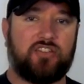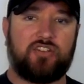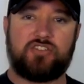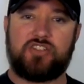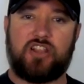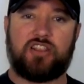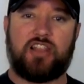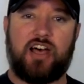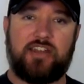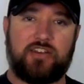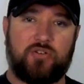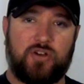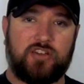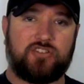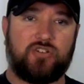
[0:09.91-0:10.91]
There's a lot
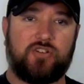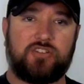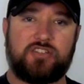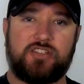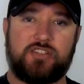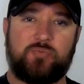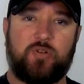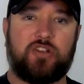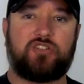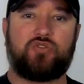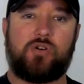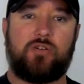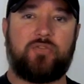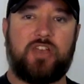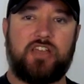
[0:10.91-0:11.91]
of great choices, but a
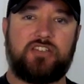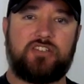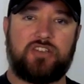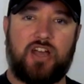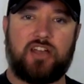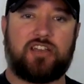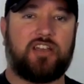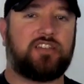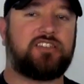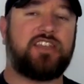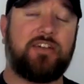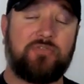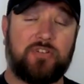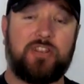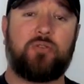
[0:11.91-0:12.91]
12 gauge shotgun
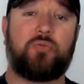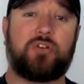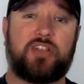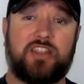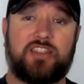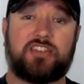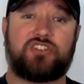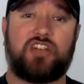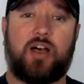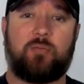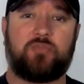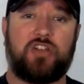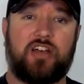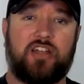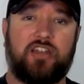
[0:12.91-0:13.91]
definitely will get the
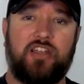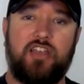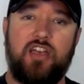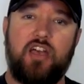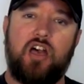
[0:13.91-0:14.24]
job done.